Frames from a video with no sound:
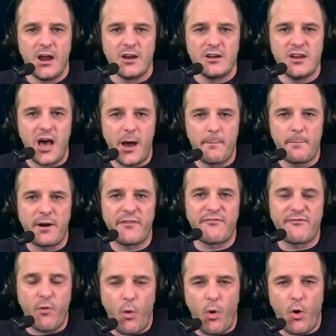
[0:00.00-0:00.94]
Number
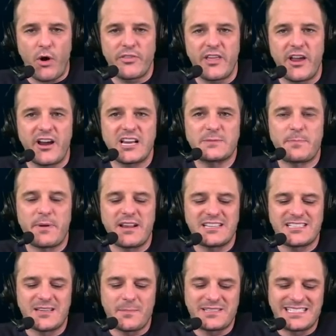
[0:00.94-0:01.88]
four, there has been
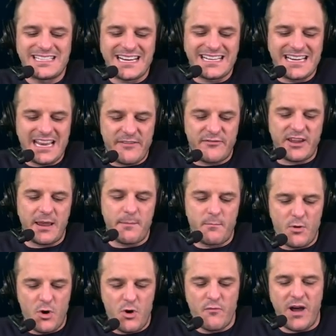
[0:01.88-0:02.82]
some significant
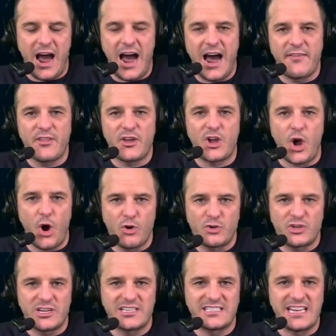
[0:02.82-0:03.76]
move on the
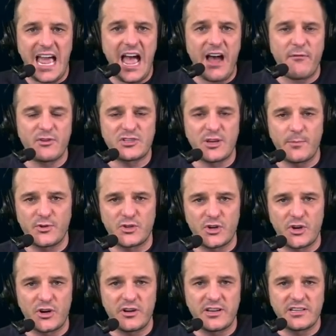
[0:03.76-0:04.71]
coaching staff, which I'm
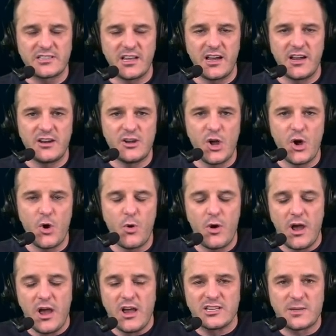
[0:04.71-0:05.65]
sure is
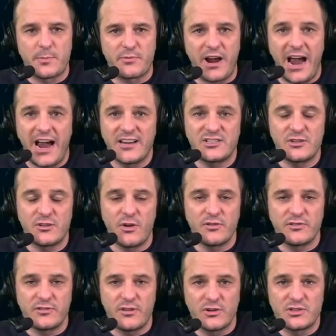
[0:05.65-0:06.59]
no surprise
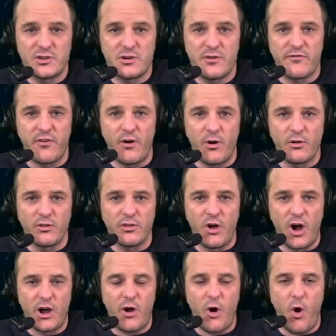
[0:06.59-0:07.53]
to those of you who followed
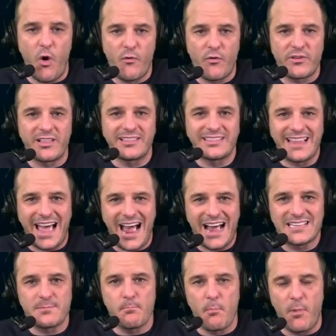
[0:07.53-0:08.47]
along over the
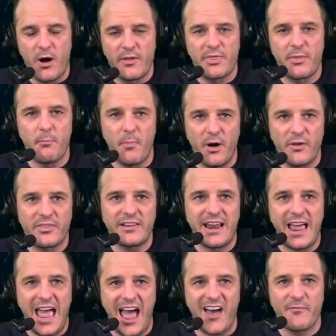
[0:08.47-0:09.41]
last month, month and
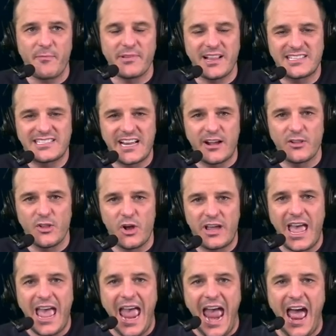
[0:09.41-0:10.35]
a half. But let's take a
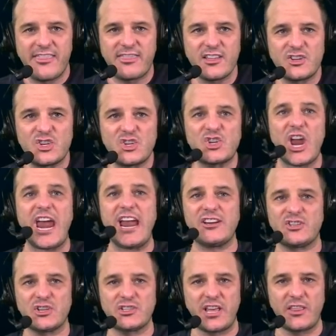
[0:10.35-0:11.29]
look at the
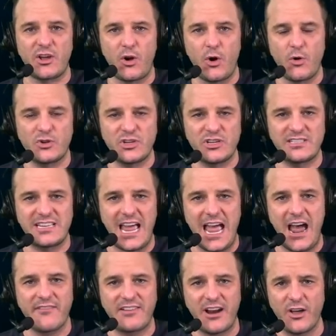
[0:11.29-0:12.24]
changes on the coaching
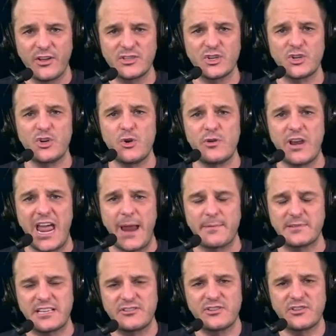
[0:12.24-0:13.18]
staff. And all these are new
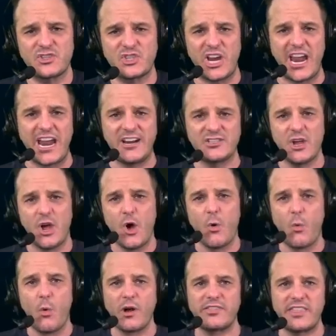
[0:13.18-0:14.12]
names. They just changed
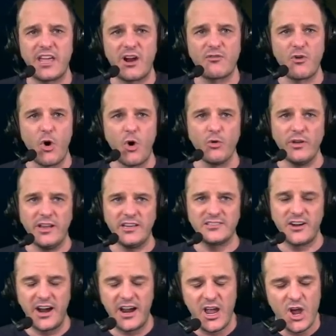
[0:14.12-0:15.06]
what their role is,
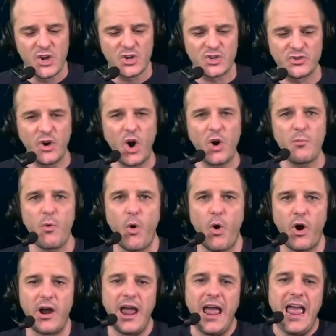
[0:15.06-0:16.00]
right? Sherrone
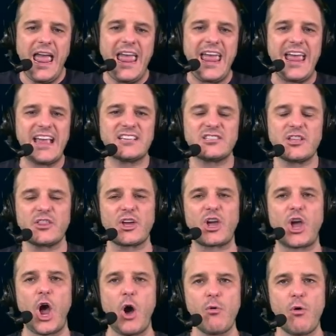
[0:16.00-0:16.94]
Moore is the
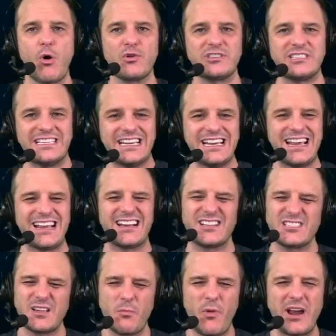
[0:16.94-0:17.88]
co-OC, and in
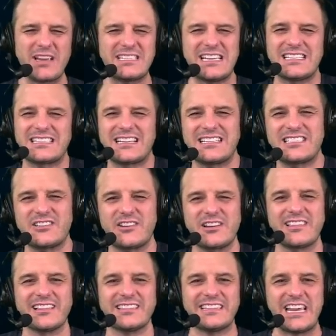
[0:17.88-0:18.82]
some ways he's
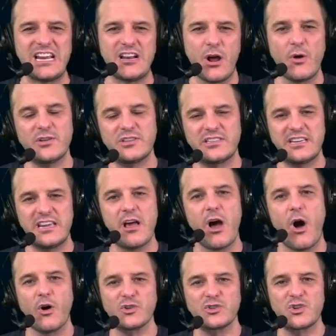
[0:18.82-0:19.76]
considered the lead OC,
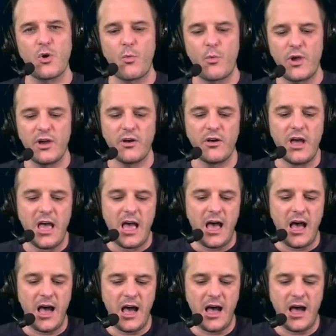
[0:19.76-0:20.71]
also will
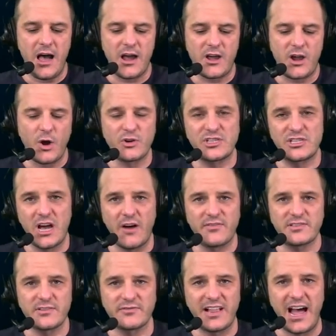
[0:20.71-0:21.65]
coach the
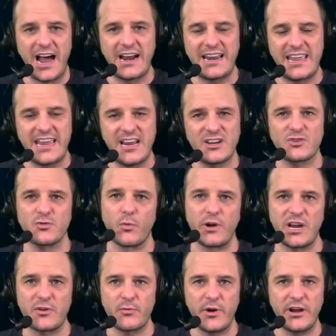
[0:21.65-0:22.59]
offensive line in
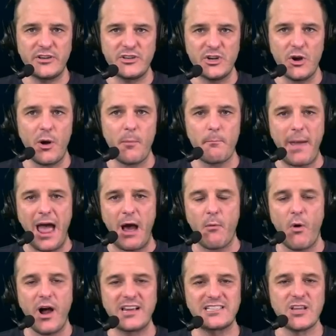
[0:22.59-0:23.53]
2022. Matt
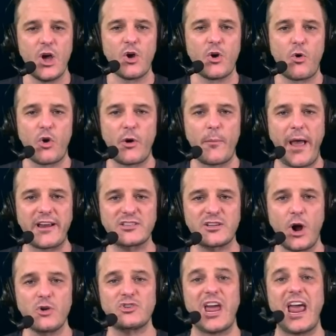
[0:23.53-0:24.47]
Weiss, quarterback's
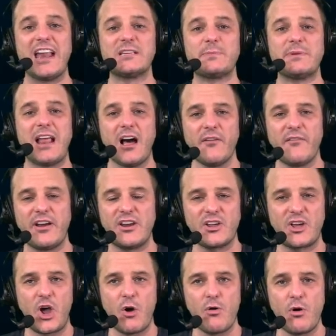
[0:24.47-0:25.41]
coach, and has been elevated
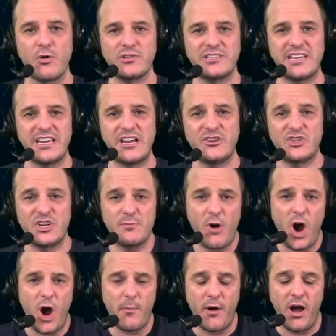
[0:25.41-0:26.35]
to co-OC. Jim
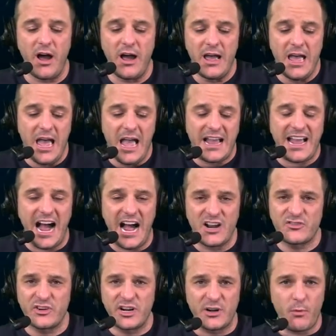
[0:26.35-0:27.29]
Harbaugh,
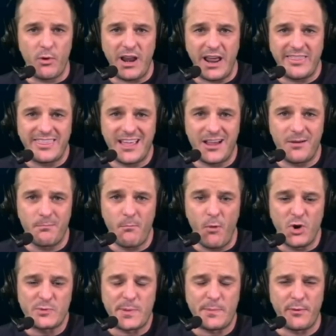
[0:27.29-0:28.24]
contrary to what I think
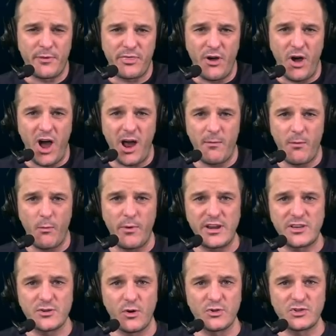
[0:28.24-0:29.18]
most people thought when
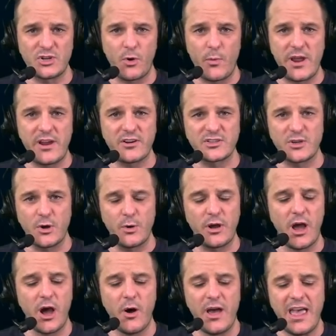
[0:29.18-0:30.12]
we told you a week or so
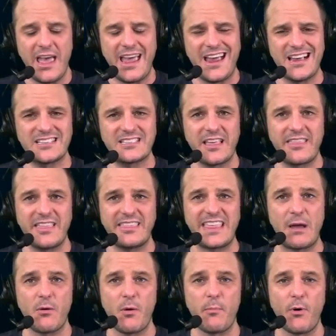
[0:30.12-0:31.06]
ago, is that
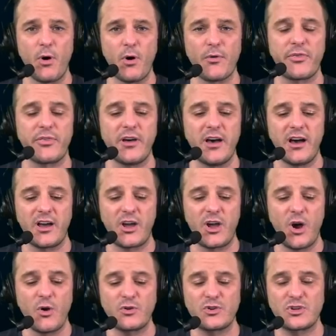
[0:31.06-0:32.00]
they will both
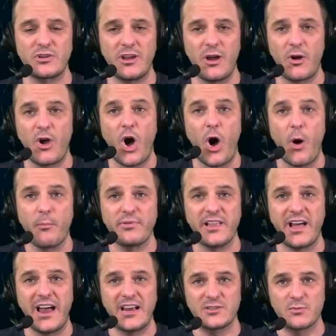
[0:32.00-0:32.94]
coach, you know, call
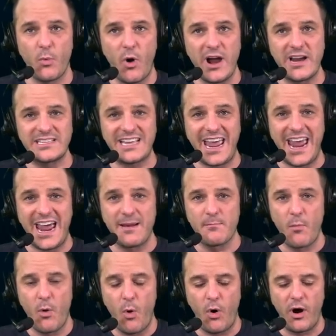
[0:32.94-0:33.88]
plays, Weiss and
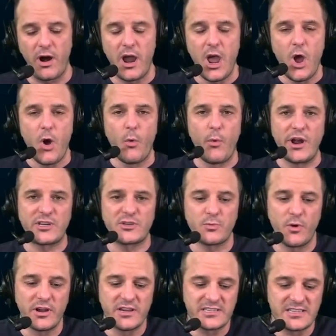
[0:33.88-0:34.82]
Moore, which
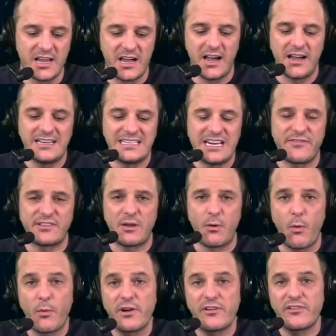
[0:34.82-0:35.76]
was different than
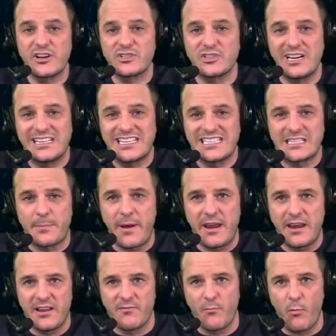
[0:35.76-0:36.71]
what we originally
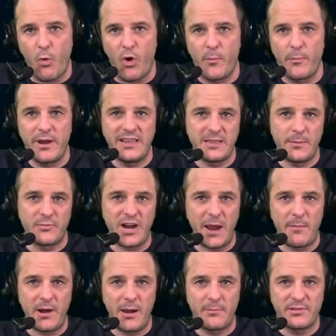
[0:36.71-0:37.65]
anticipated of Moore being the
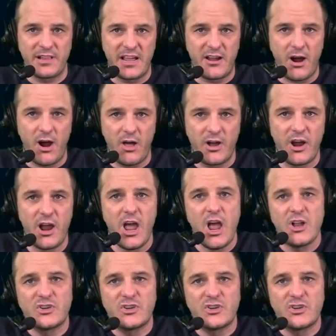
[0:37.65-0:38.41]
primary play caller.